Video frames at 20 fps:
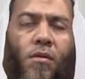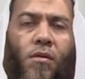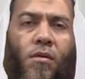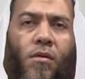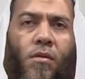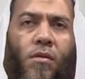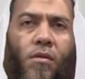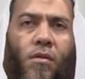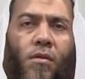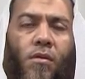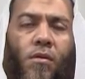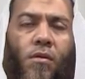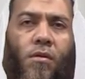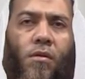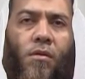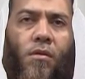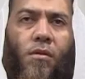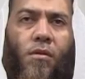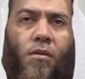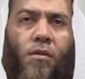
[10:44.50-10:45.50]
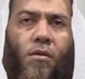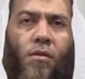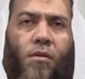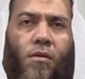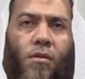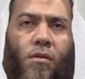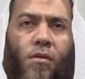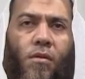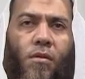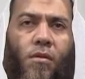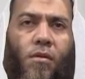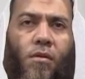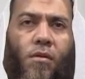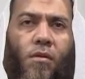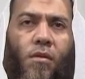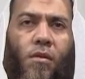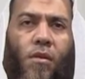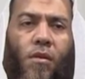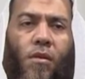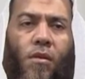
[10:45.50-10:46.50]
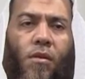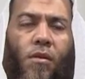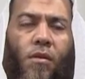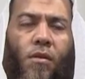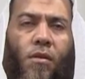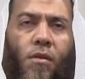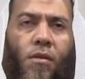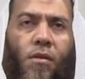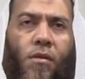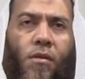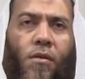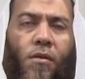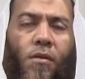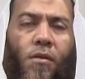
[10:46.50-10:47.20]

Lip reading: No words are spoken by the person on screen.